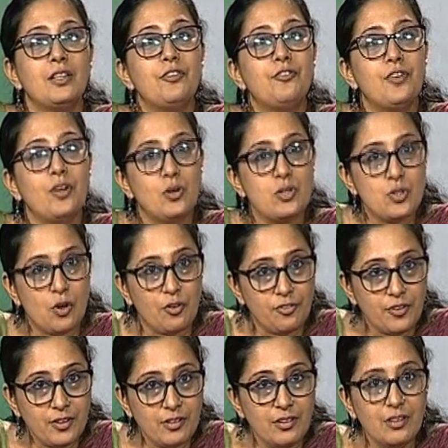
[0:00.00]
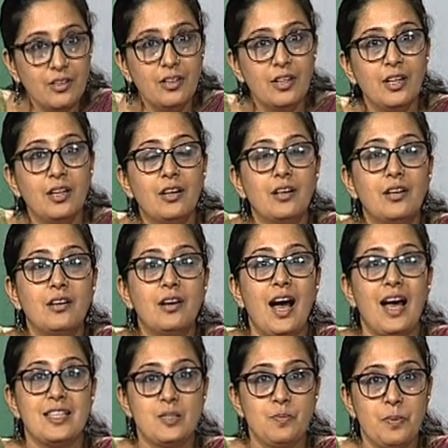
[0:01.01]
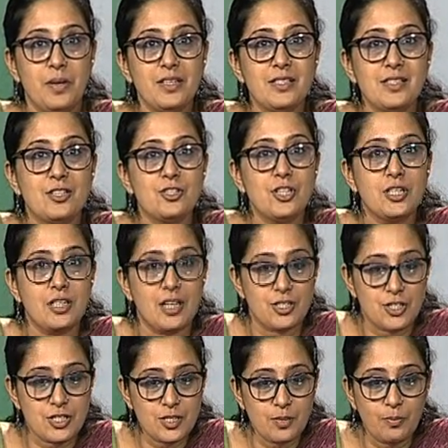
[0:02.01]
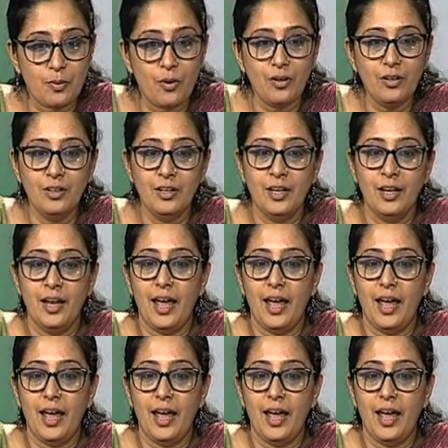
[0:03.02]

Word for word: the philosophical uh, aspects that she touches upon.